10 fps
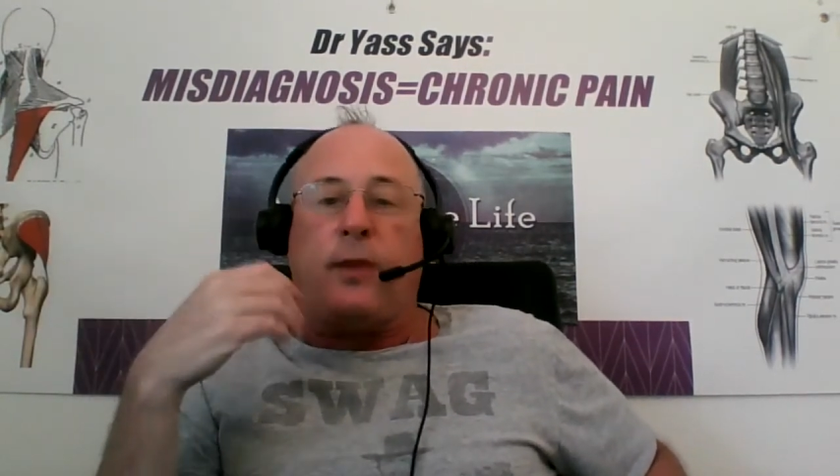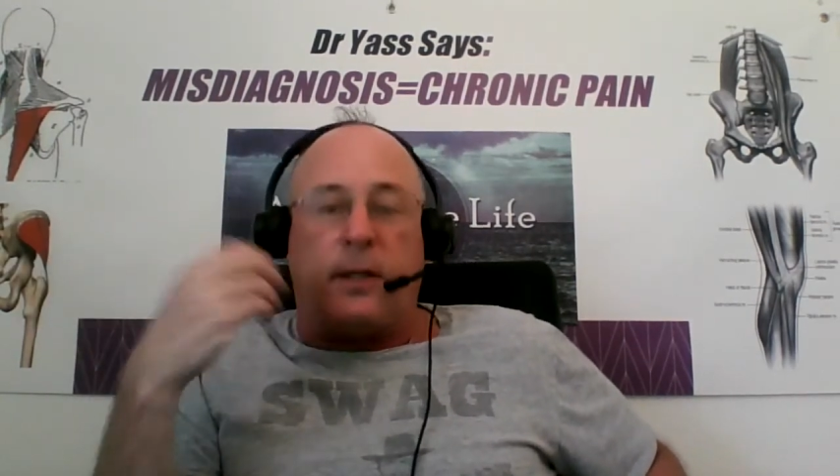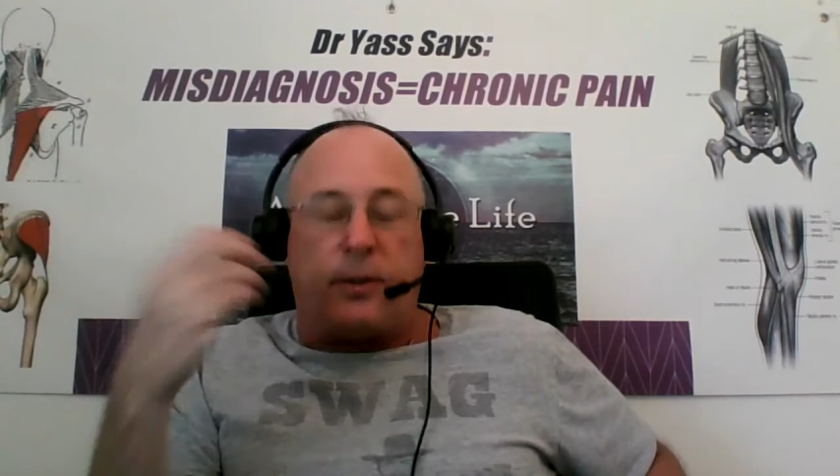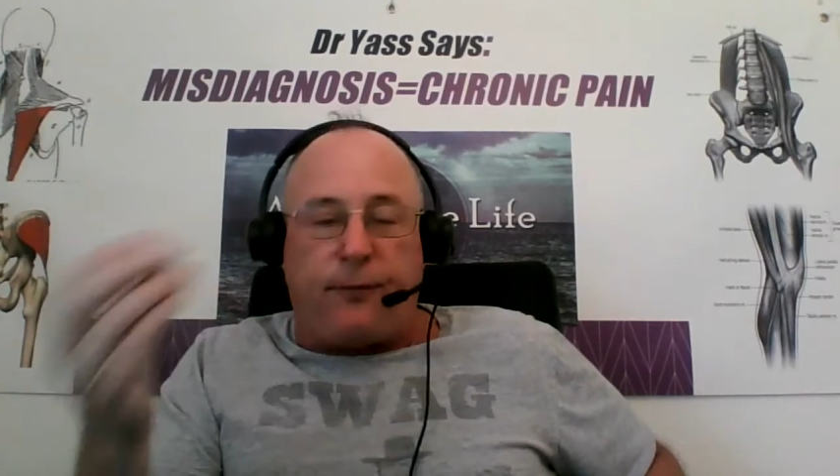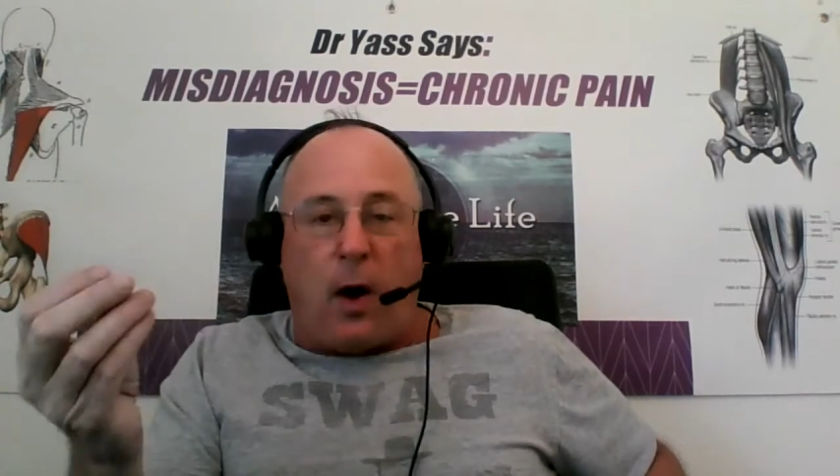
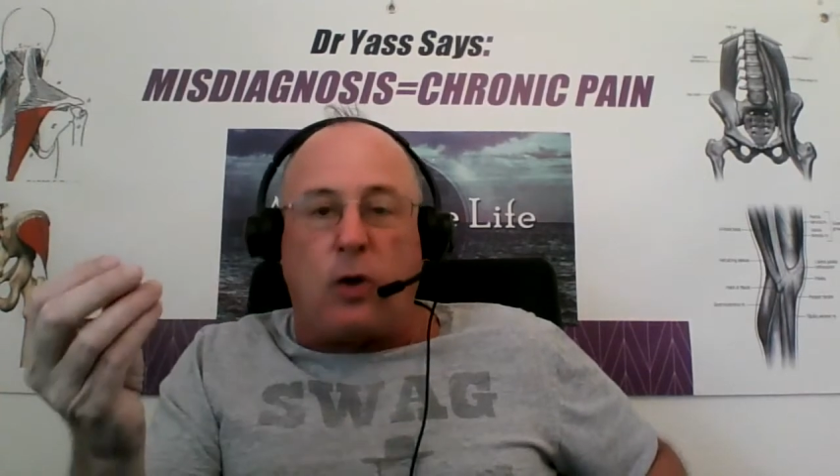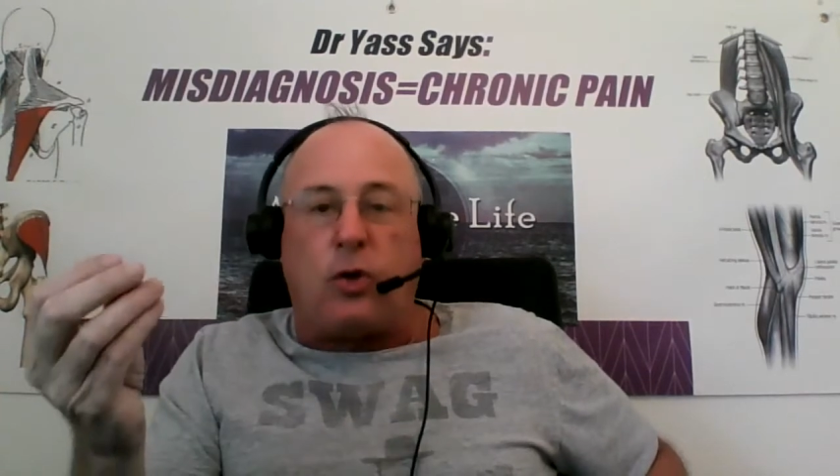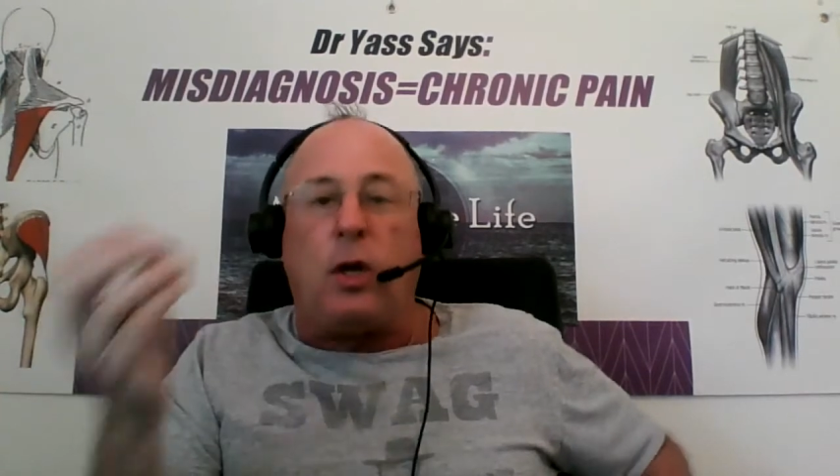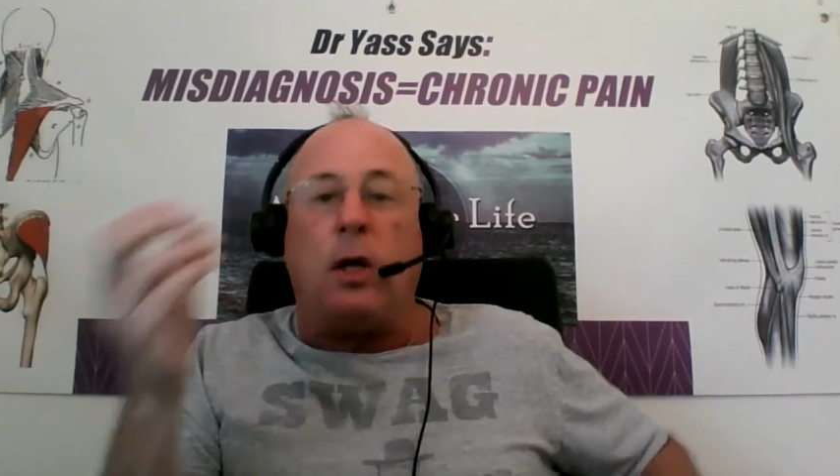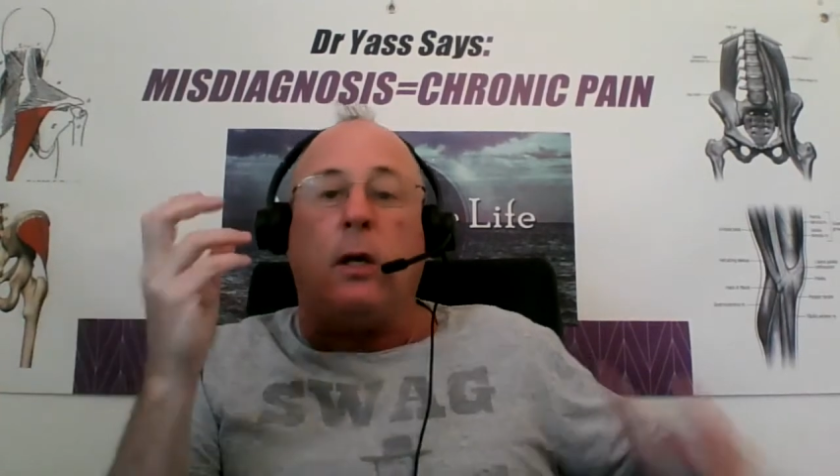
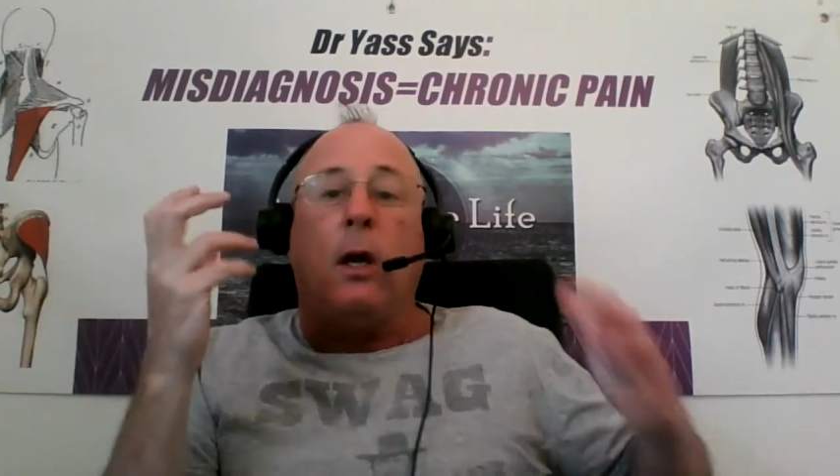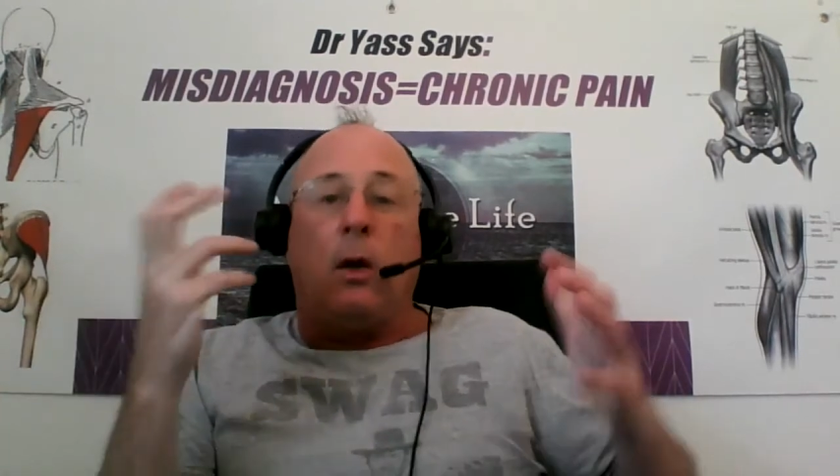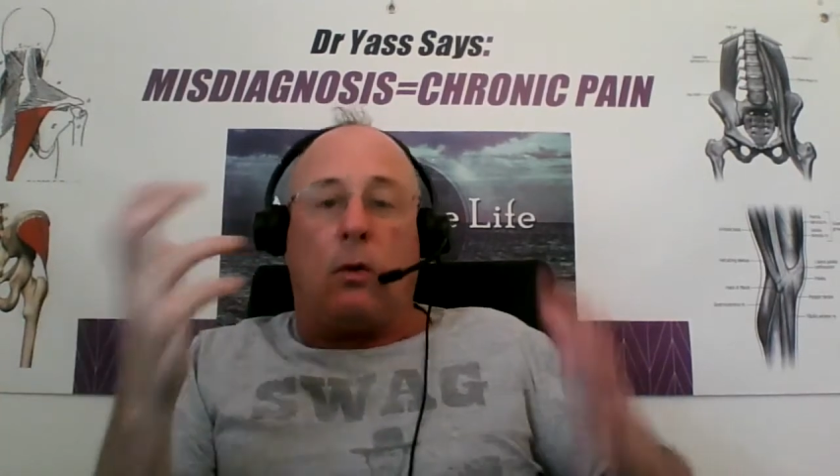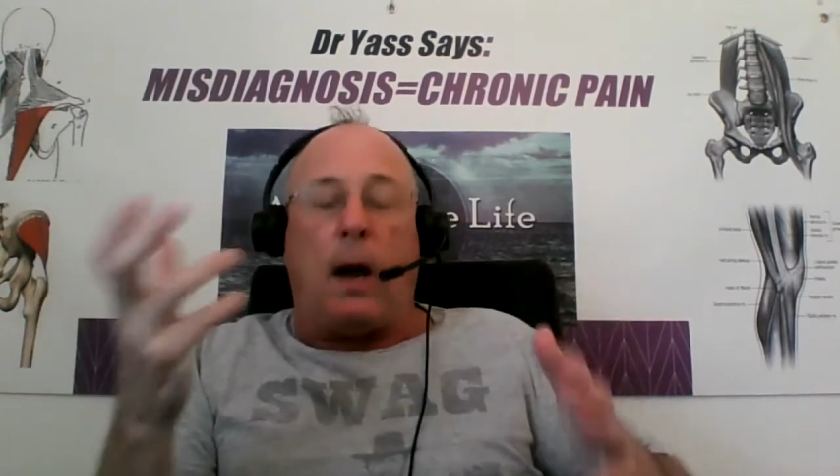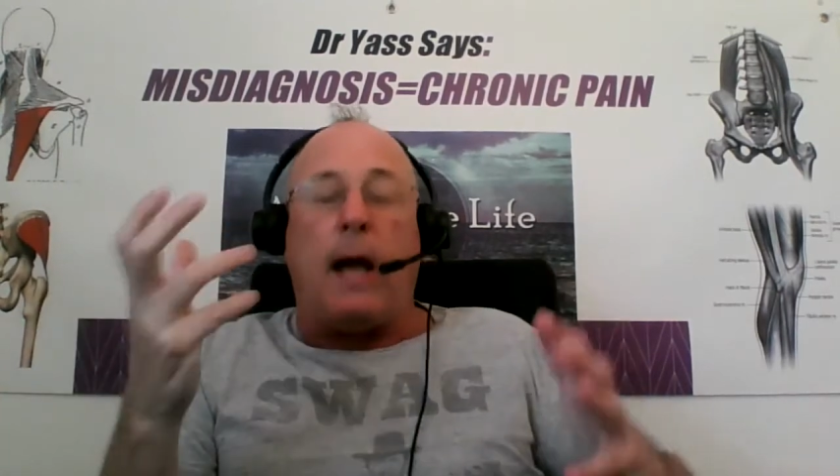dysfunction,
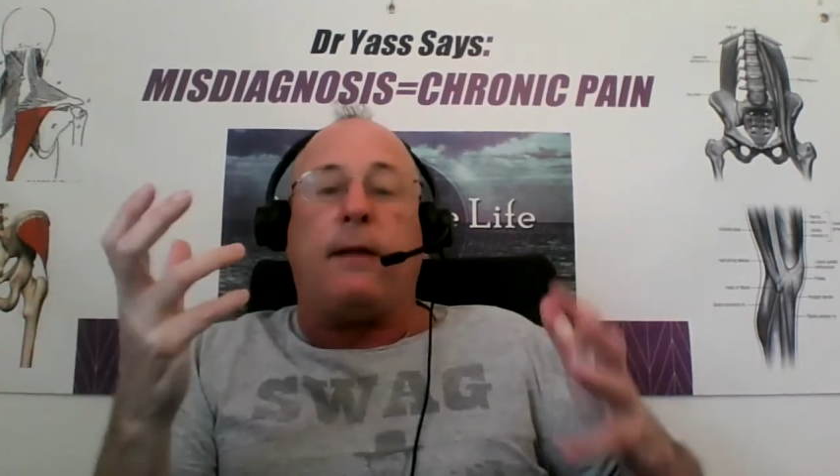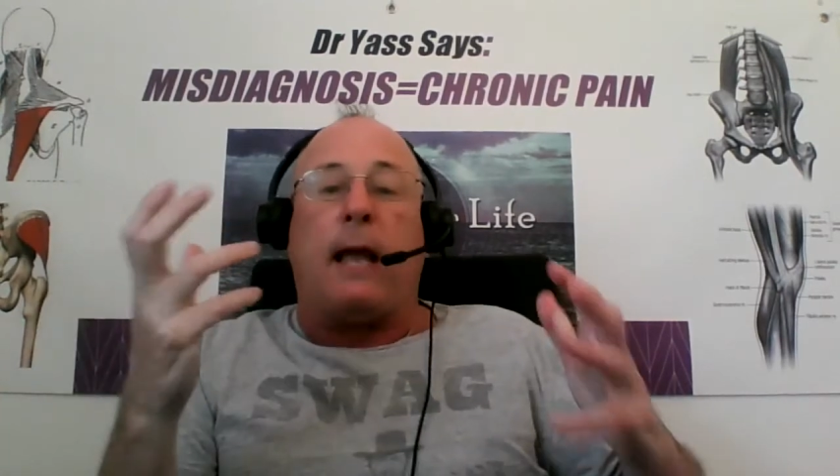right?